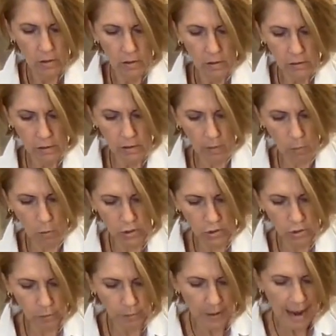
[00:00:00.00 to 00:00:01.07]
So that once
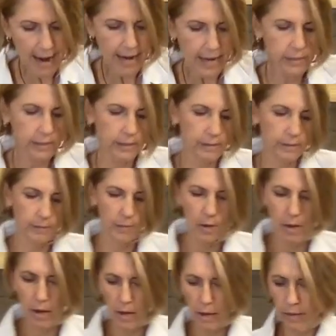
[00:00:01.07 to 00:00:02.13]
they're baked,
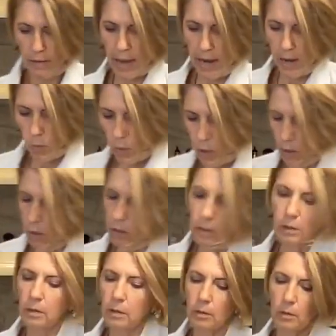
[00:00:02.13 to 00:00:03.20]
they will
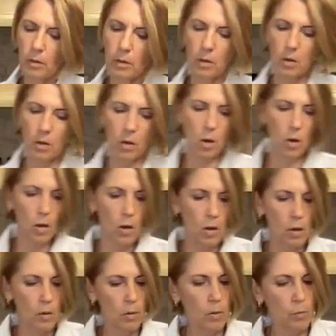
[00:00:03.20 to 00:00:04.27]

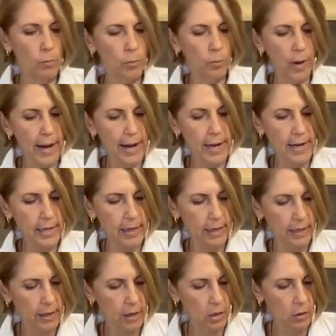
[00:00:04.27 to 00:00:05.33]
break
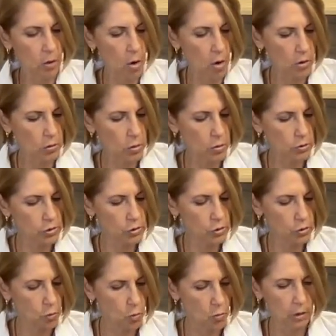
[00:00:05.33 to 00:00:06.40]
along those
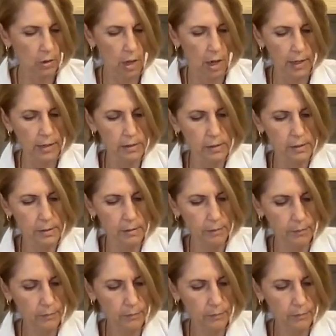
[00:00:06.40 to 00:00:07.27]
score lines.